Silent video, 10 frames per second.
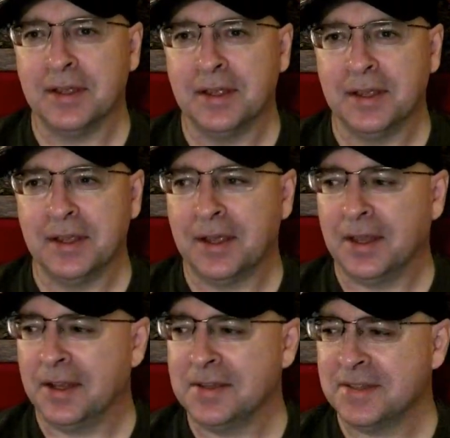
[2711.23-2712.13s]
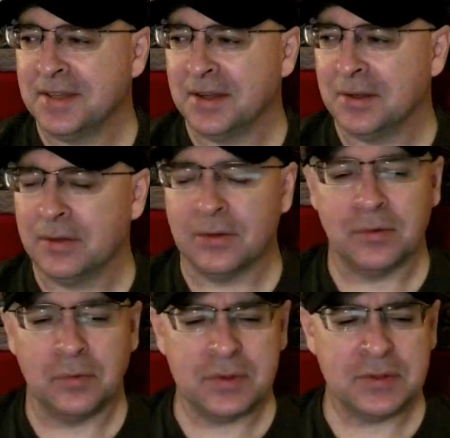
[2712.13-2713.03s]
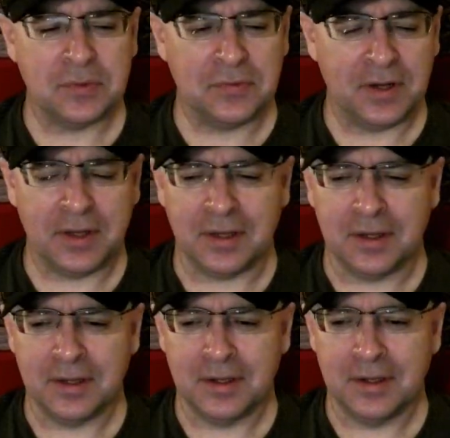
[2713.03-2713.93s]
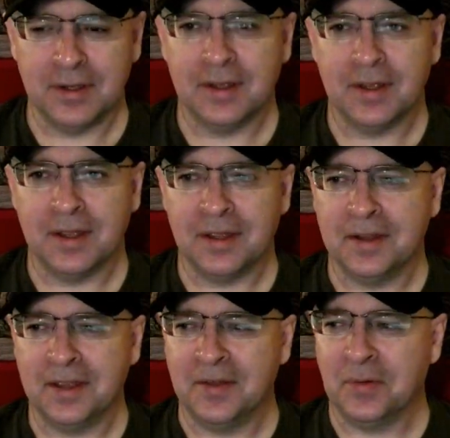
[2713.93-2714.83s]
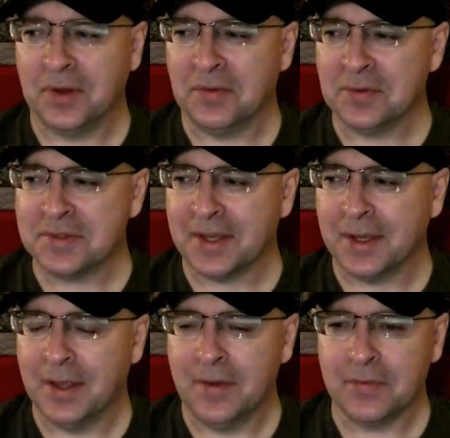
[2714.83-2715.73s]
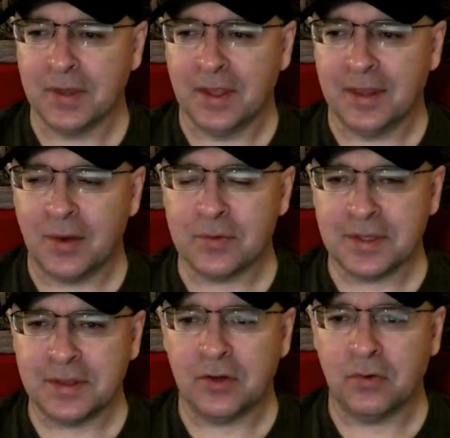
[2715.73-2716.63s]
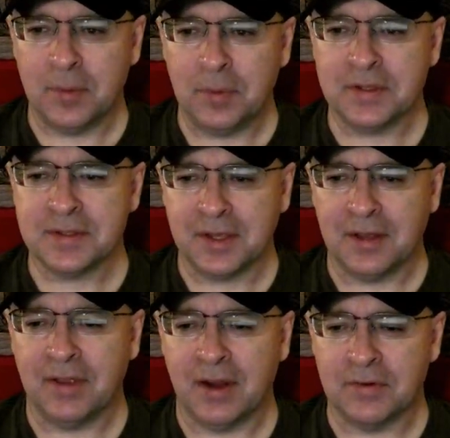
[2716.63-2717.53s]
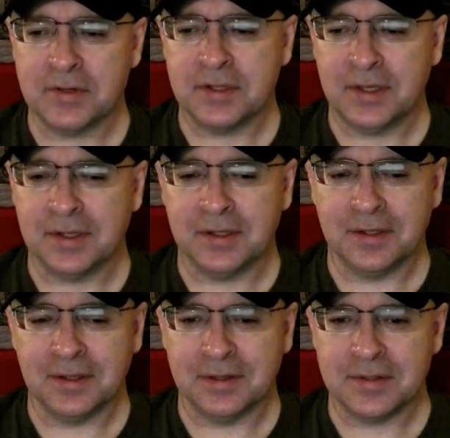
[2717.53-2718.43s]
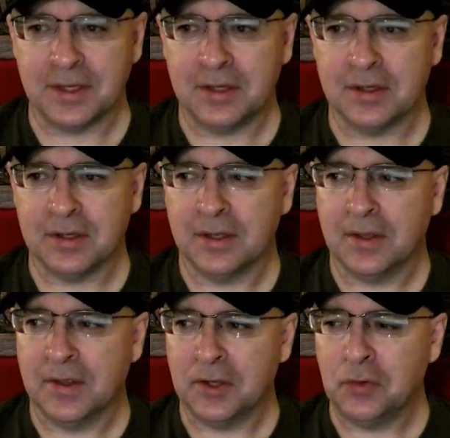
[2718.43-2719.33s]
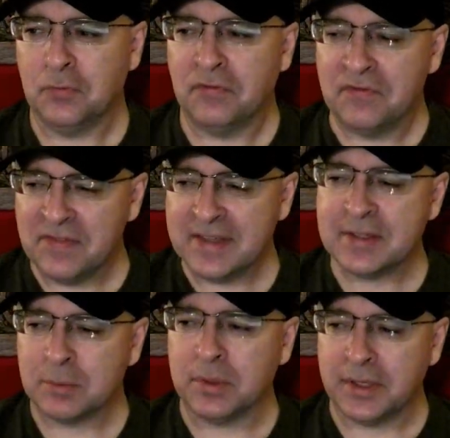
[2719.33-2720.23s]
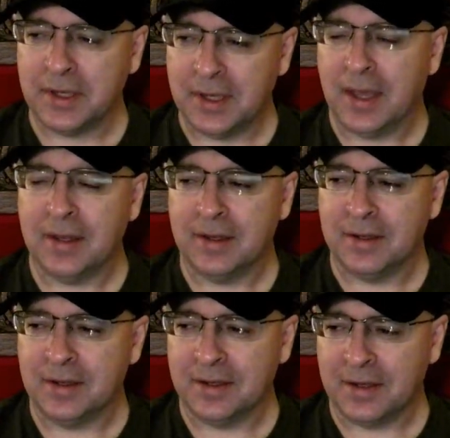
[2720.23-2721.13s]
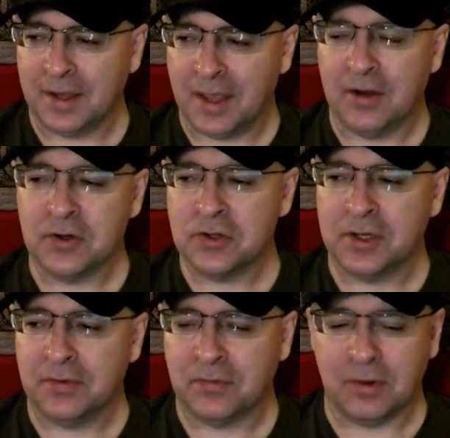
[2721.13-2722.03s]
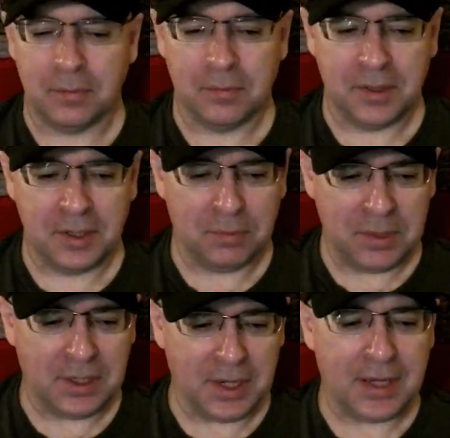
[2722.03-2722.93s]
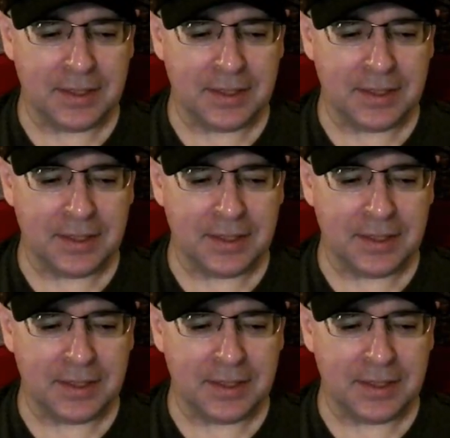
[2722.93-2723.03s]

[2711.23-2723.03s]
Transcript: And I said, "What's so funny?" And one was like, "That was like the creepiest thing I've ever seen." It's like, you visibly get energy from it being night.